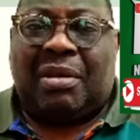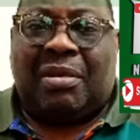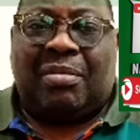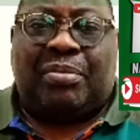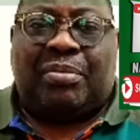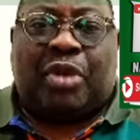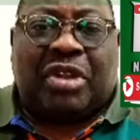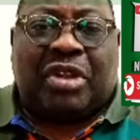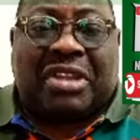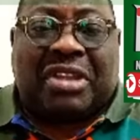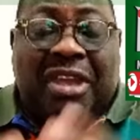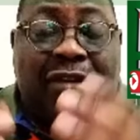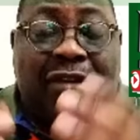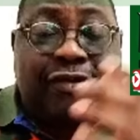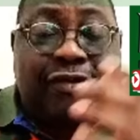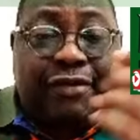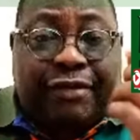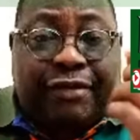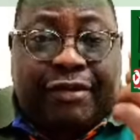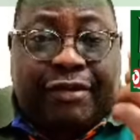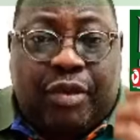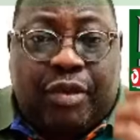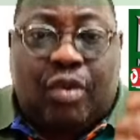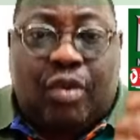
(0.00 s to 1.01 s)
But a
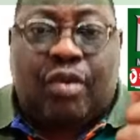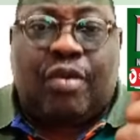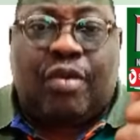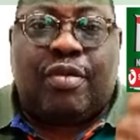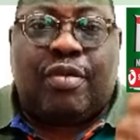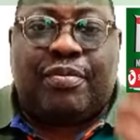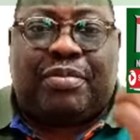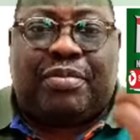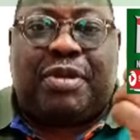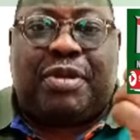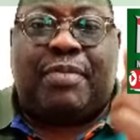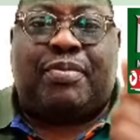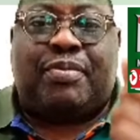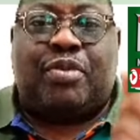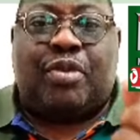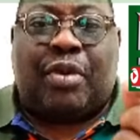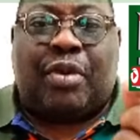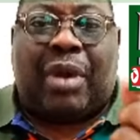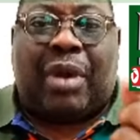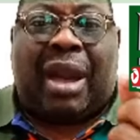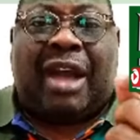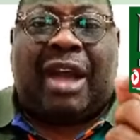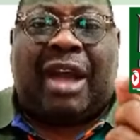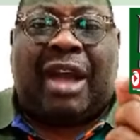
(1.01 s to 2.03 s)
few people,
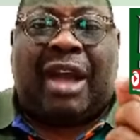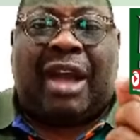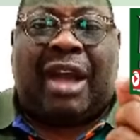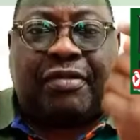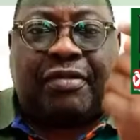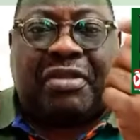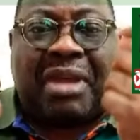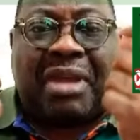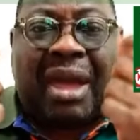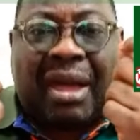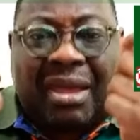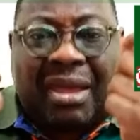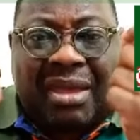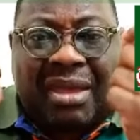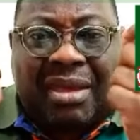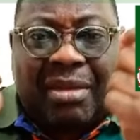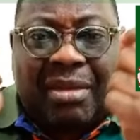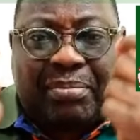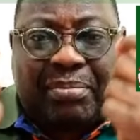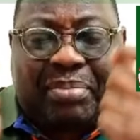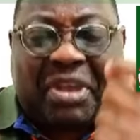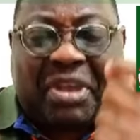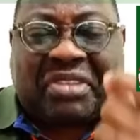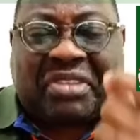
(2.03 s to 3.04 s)
out of their
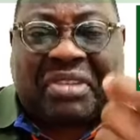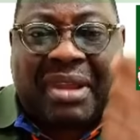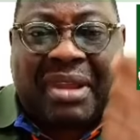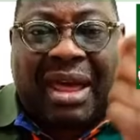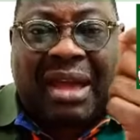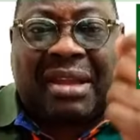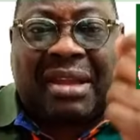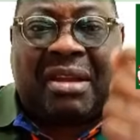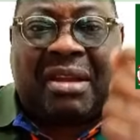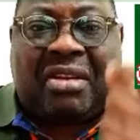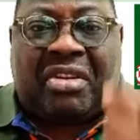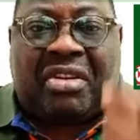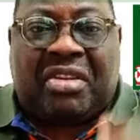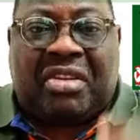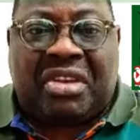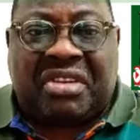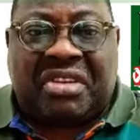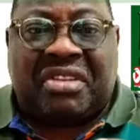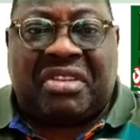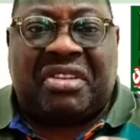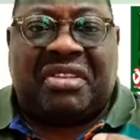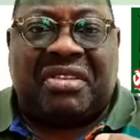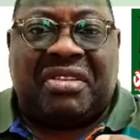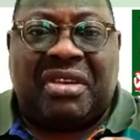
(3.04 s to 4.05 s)
personal
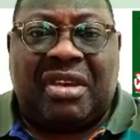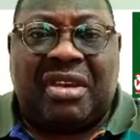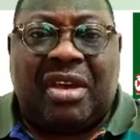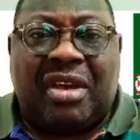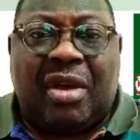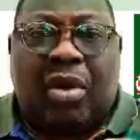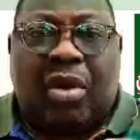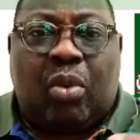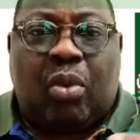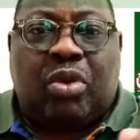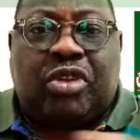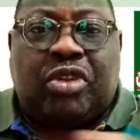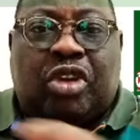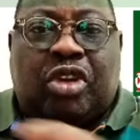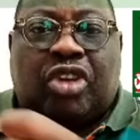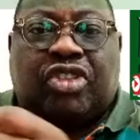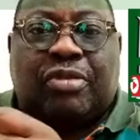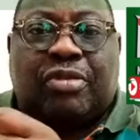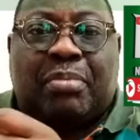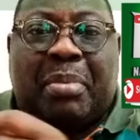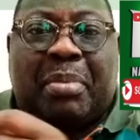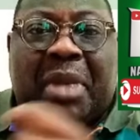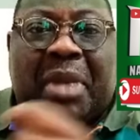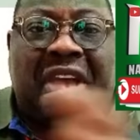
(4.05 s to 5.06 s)
greed, will
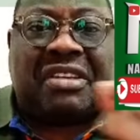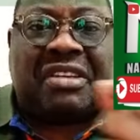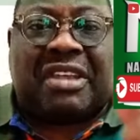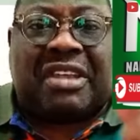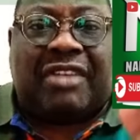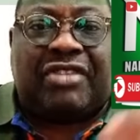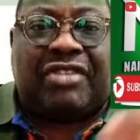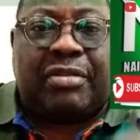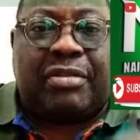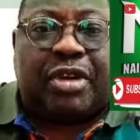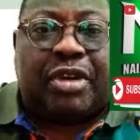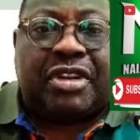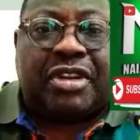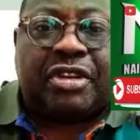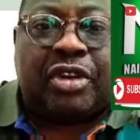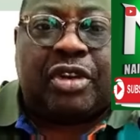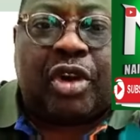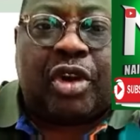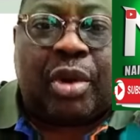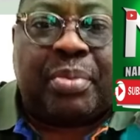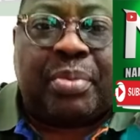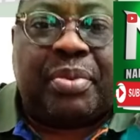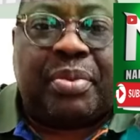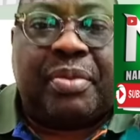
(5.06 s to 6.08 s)
just mess everybody
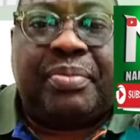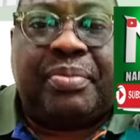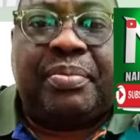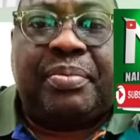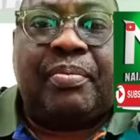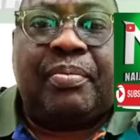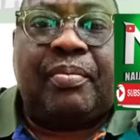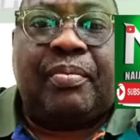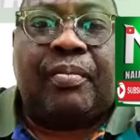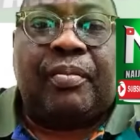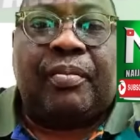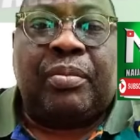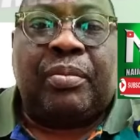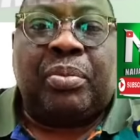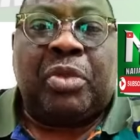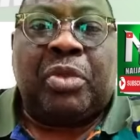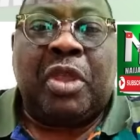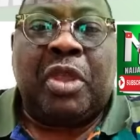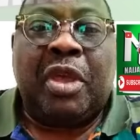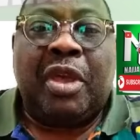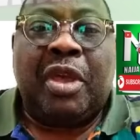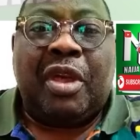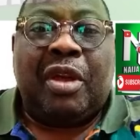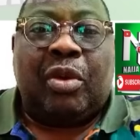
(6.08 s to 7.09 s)
up.
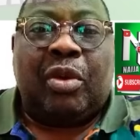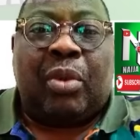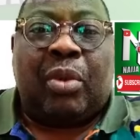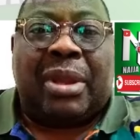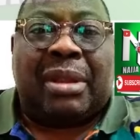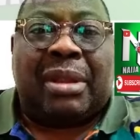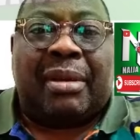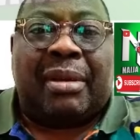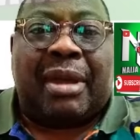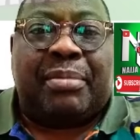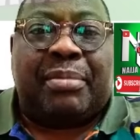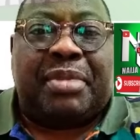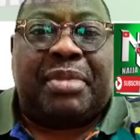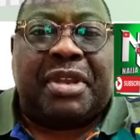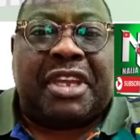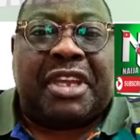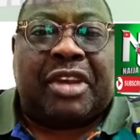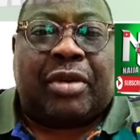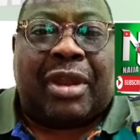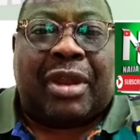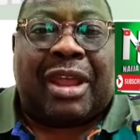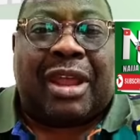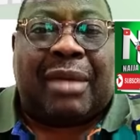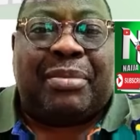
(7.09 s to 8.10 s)
When I bring
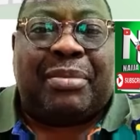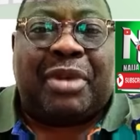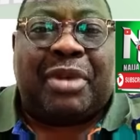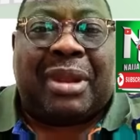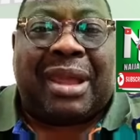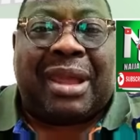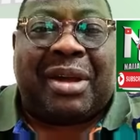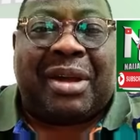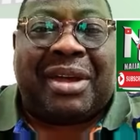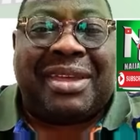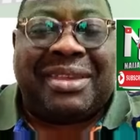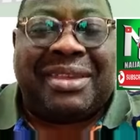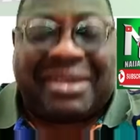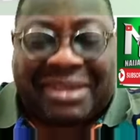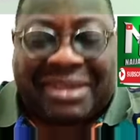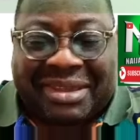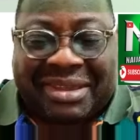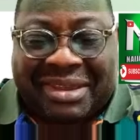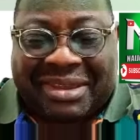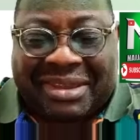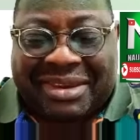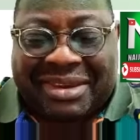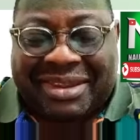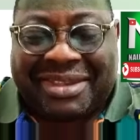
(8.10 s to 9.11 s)
Ikola Abiola
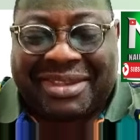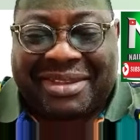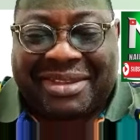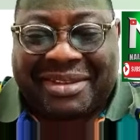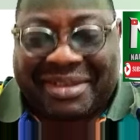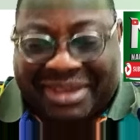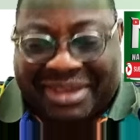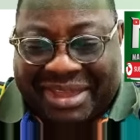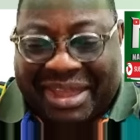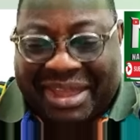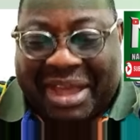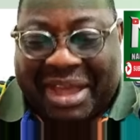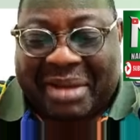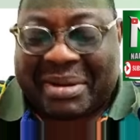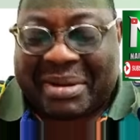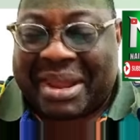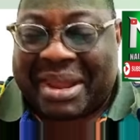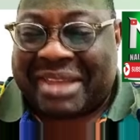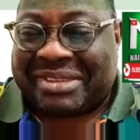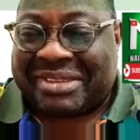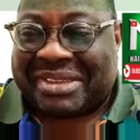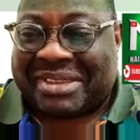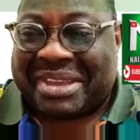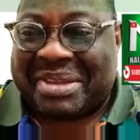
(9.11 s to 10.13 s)
again, okay, I'll
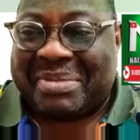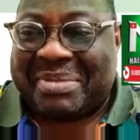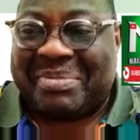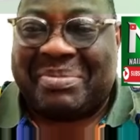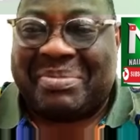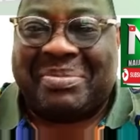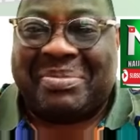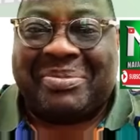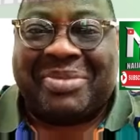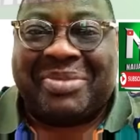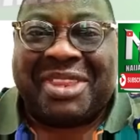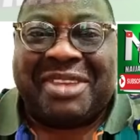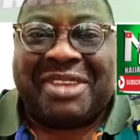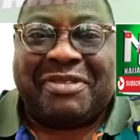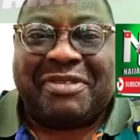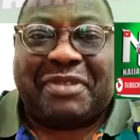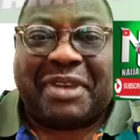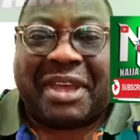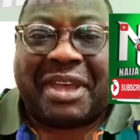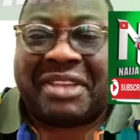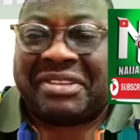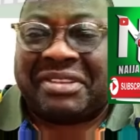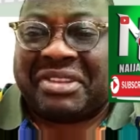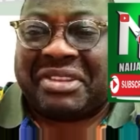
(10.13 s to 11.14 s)
ask him if he
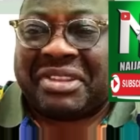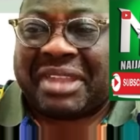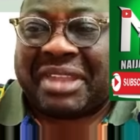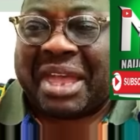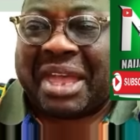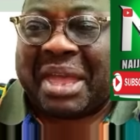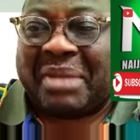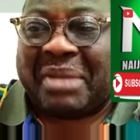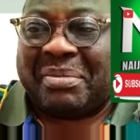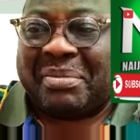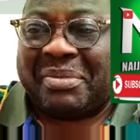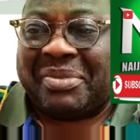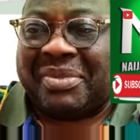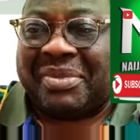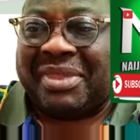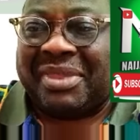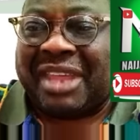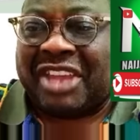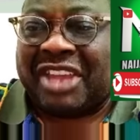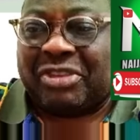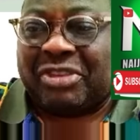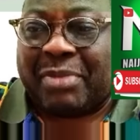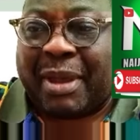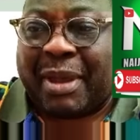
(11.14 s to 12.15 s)
has the time.
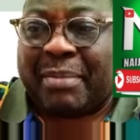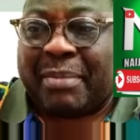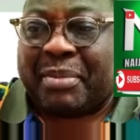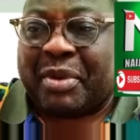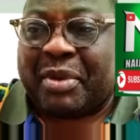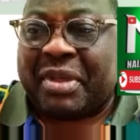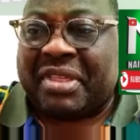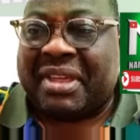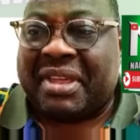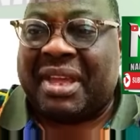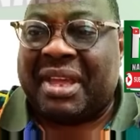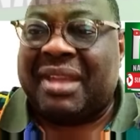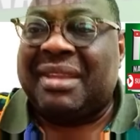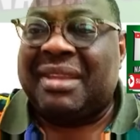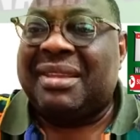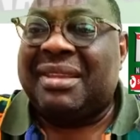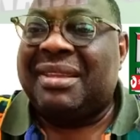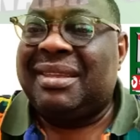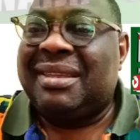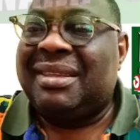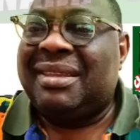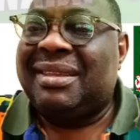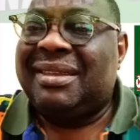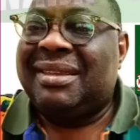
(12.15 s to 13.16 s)
That's my brother.
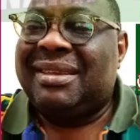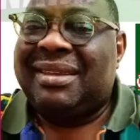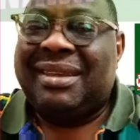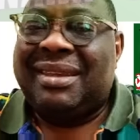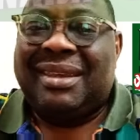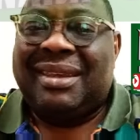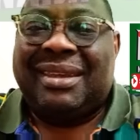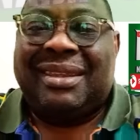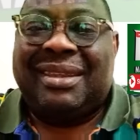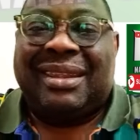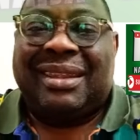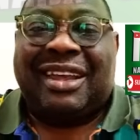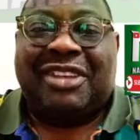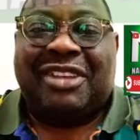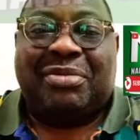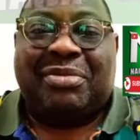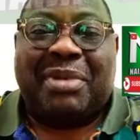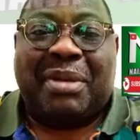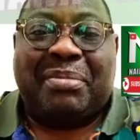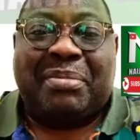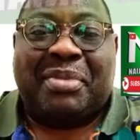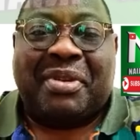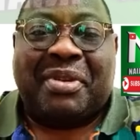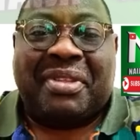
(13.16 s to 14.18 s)
That's
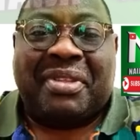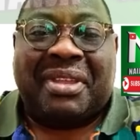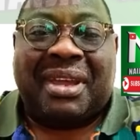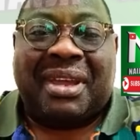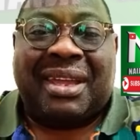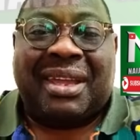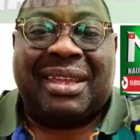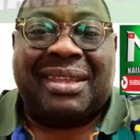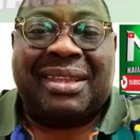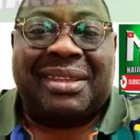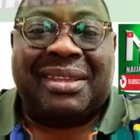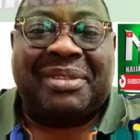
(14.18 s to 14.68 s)
my brother.